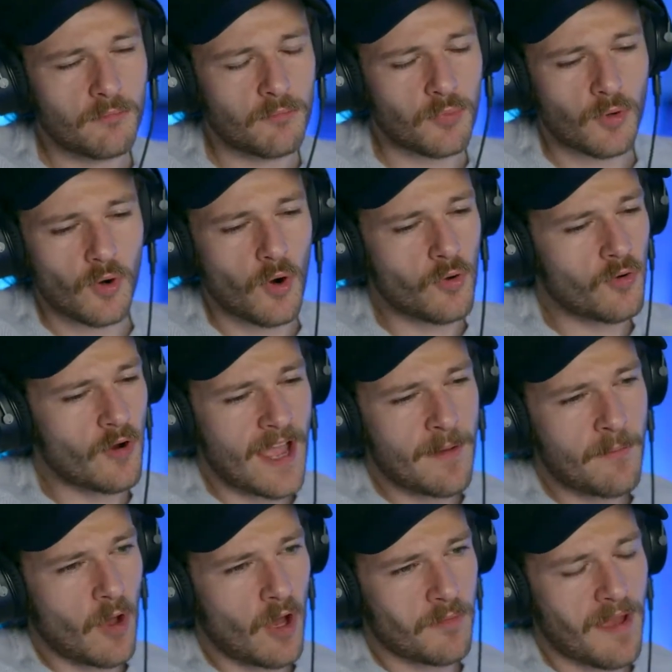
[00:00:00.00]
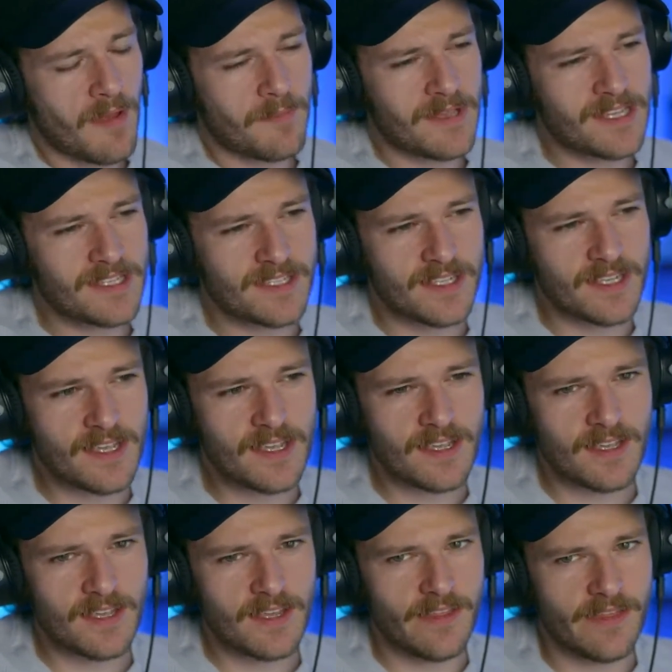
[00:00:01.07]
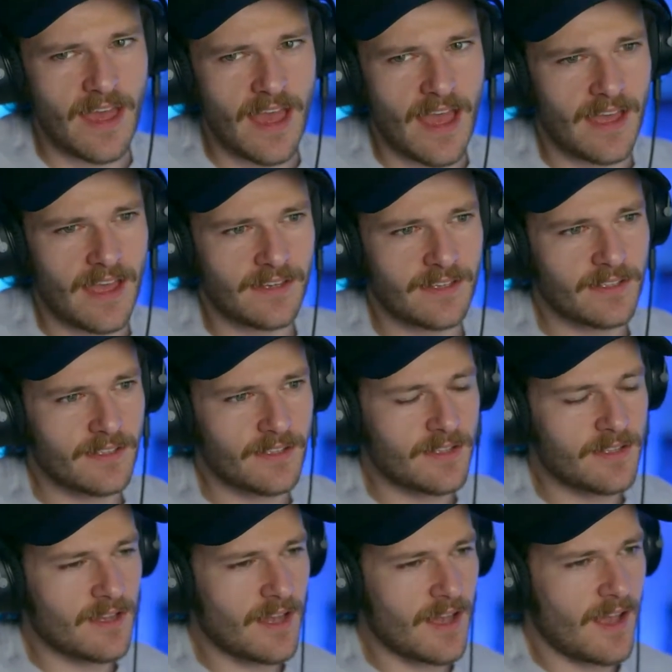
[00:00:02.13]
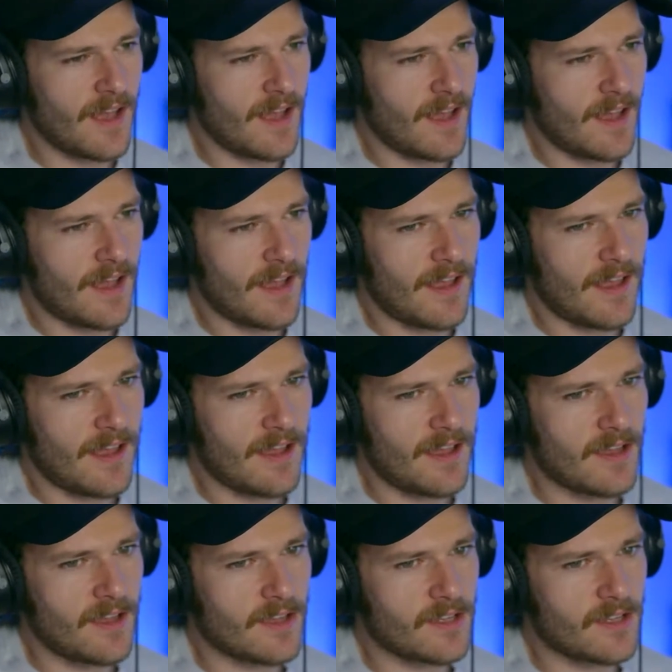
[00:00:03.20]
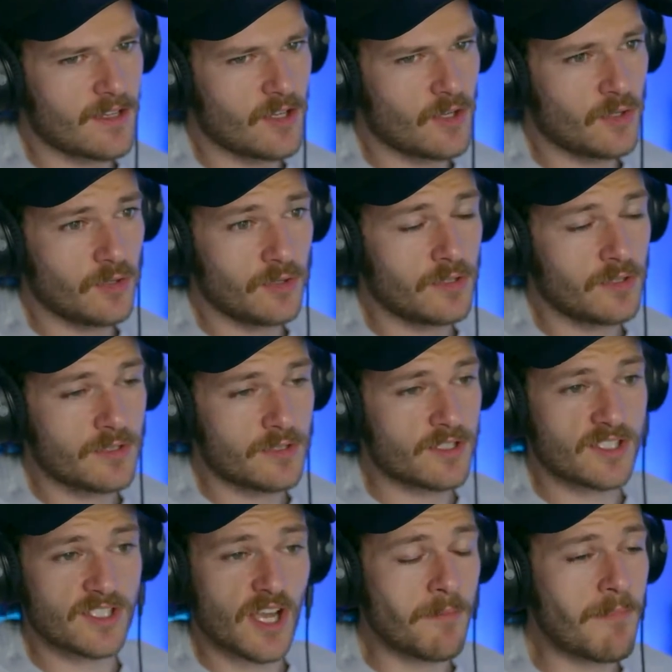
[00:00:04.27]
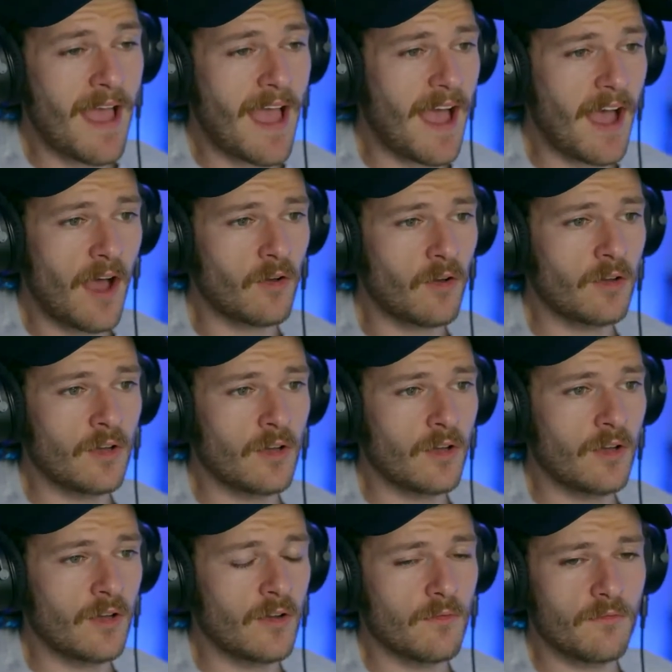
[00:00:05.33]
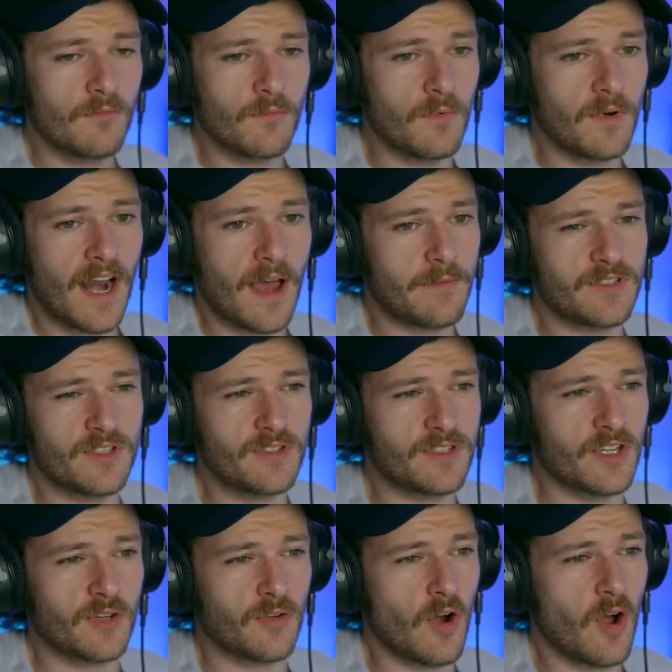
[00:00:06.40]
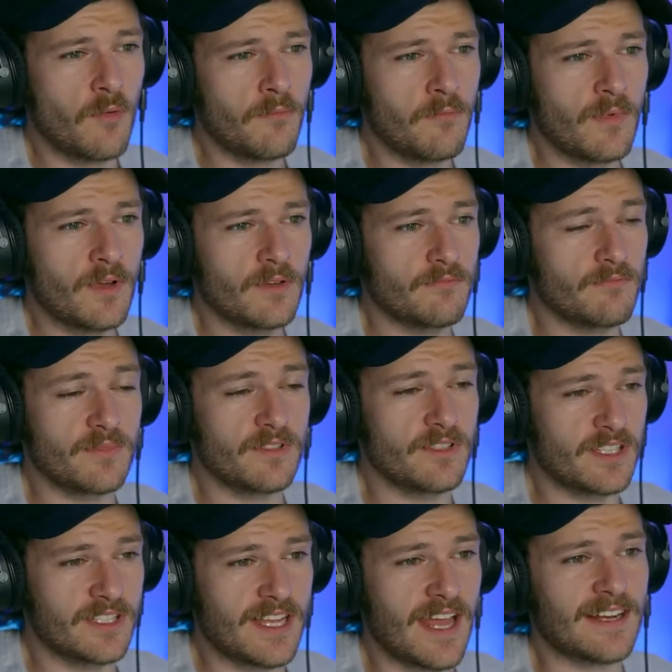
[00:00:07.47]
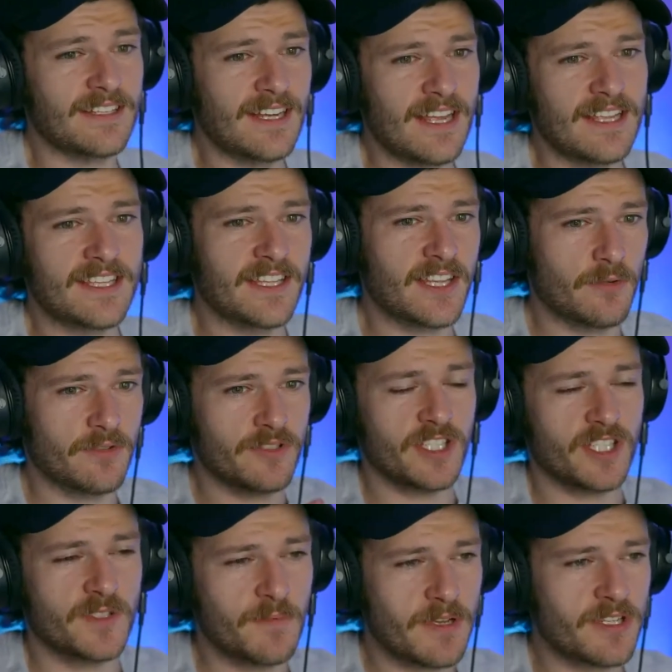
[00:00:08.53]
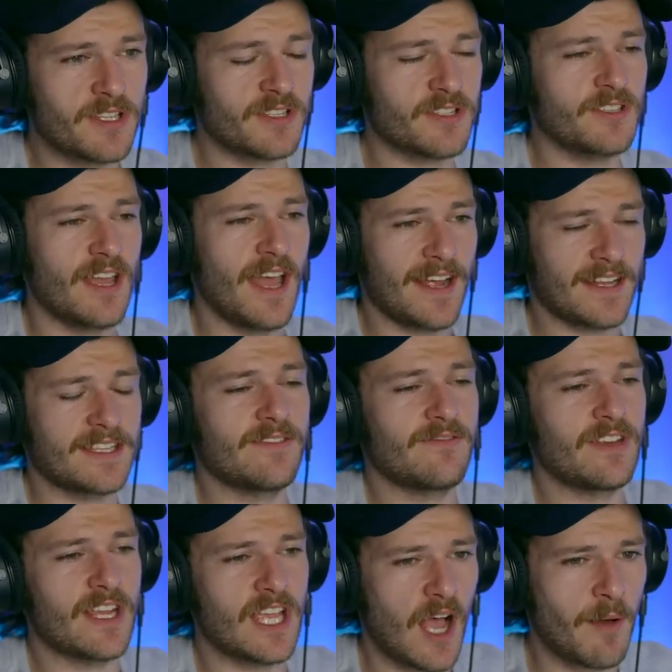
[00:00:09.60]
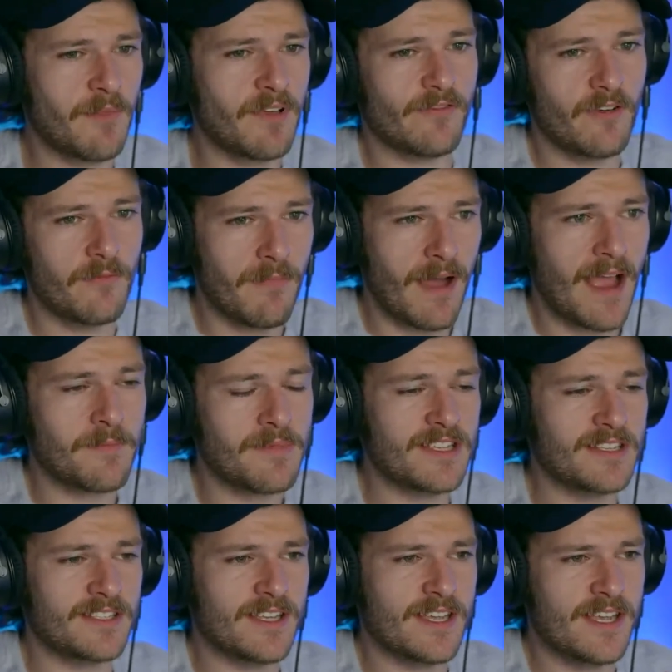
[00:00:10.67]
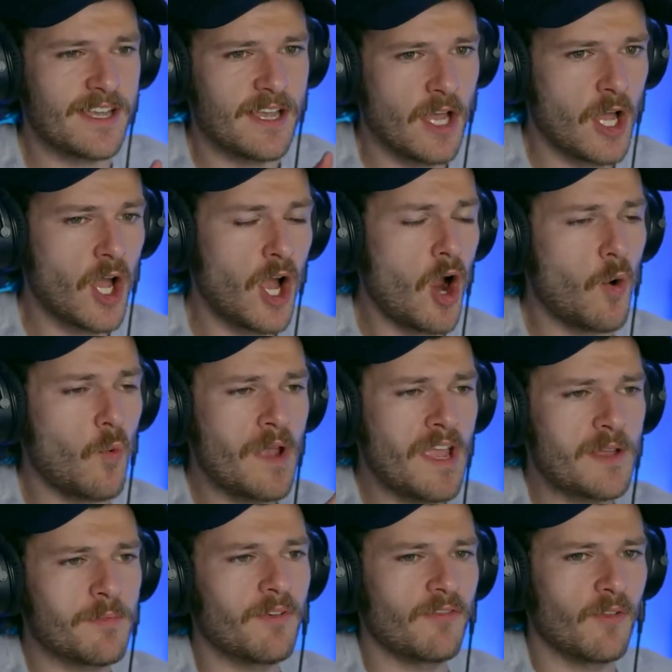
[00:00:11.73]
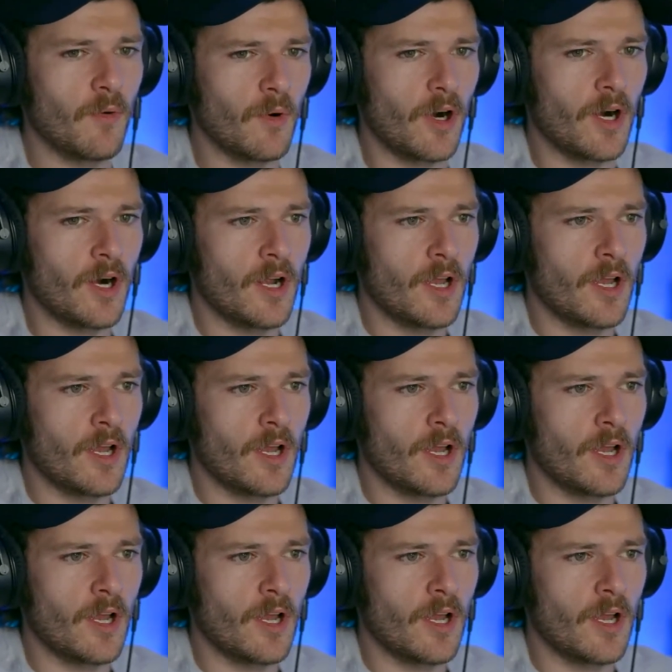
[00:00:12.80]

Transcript: program on my PC that uh, Google somehow, when I was using Chrome, detected. It said there was suspicious activity coming from my PC a week before